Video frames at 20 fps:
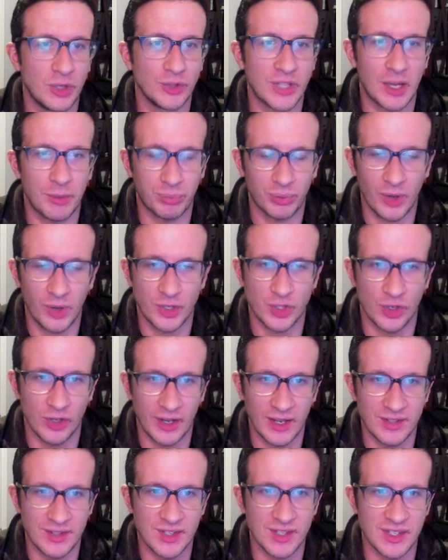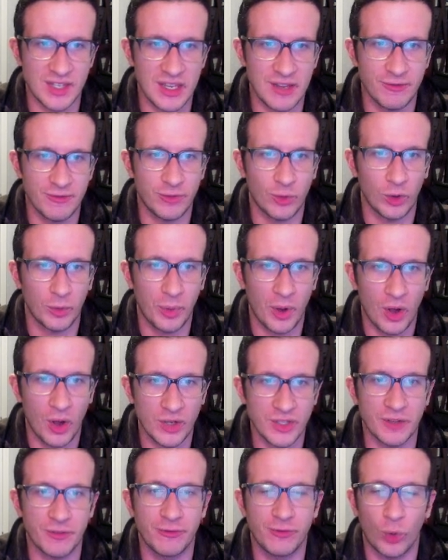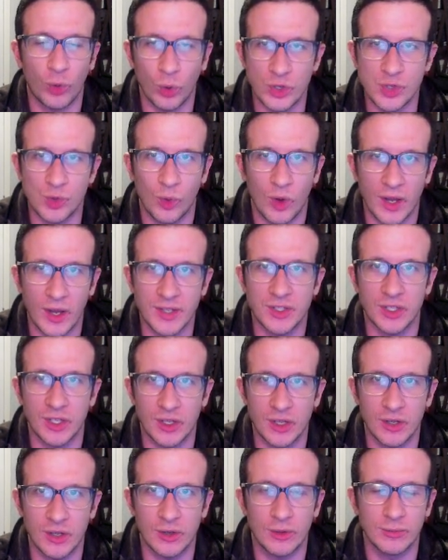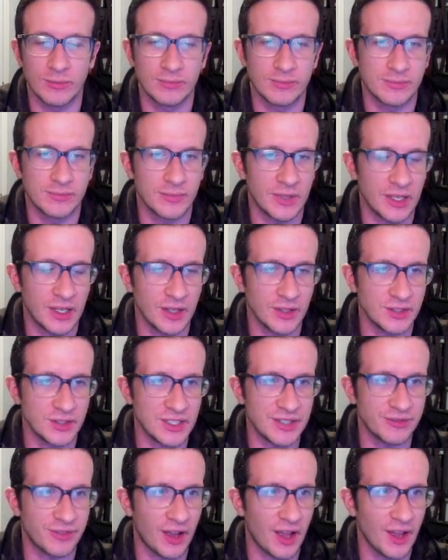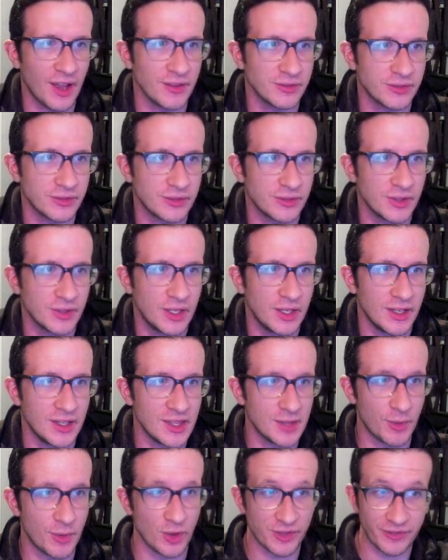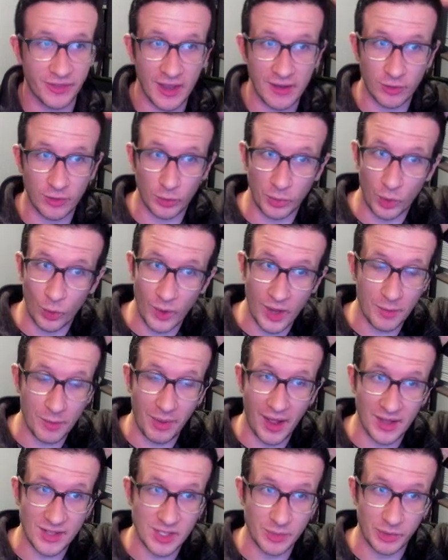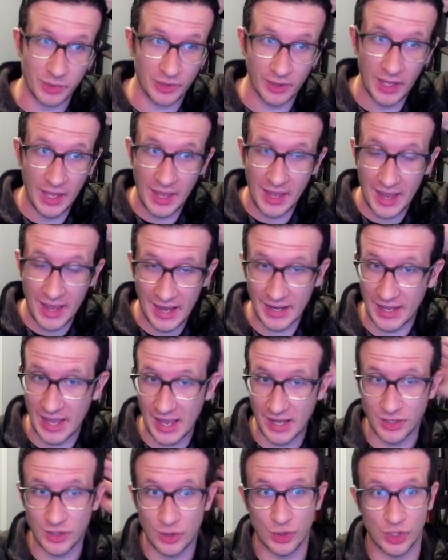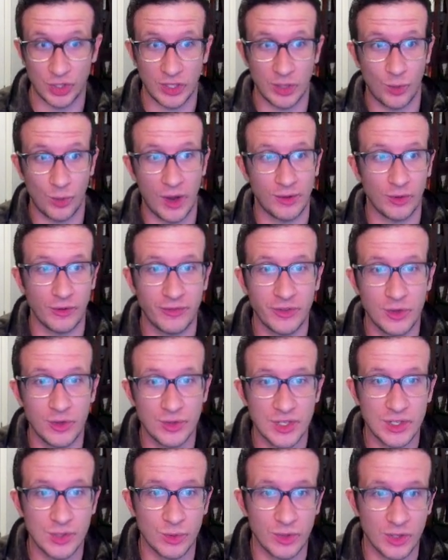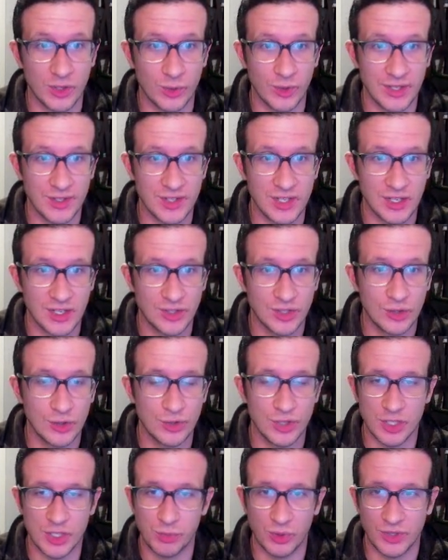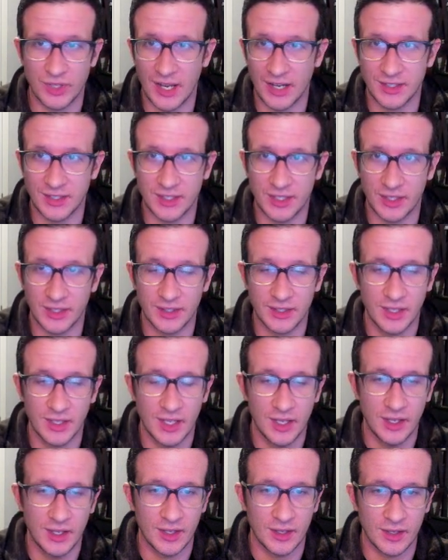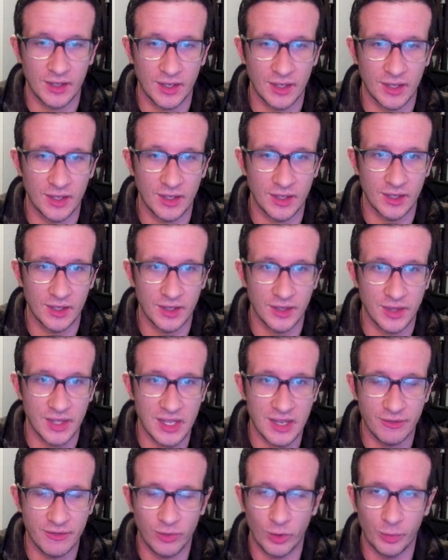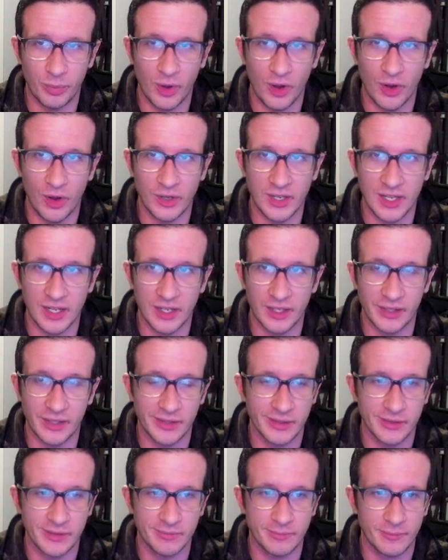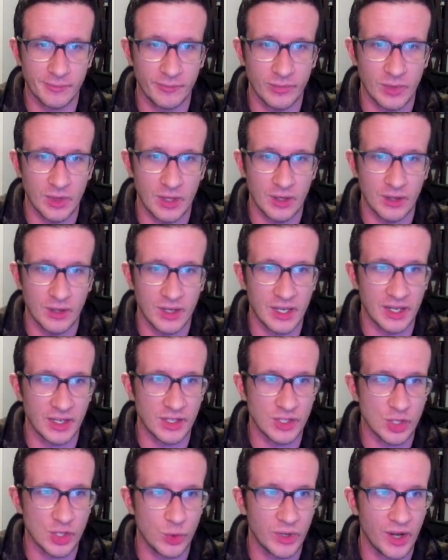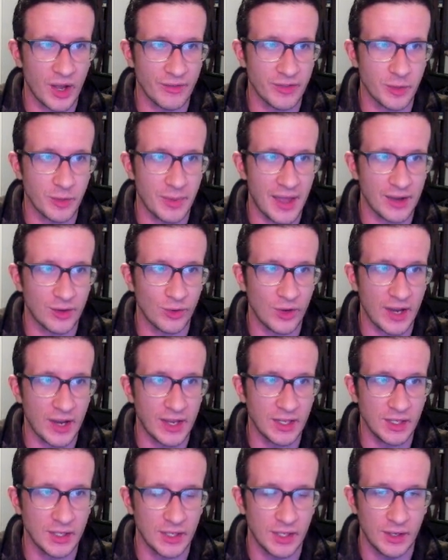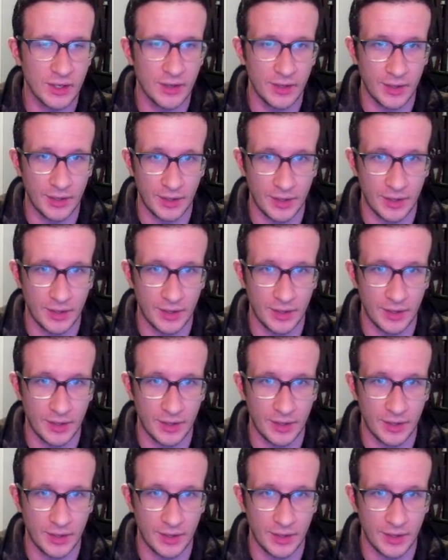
build up pressure against this e4 pawn to force white to go d5 in the most favorable way possible. And again, usually white refuses with queen c2, just protecting the e4 pawn, getting his queen off the back rank.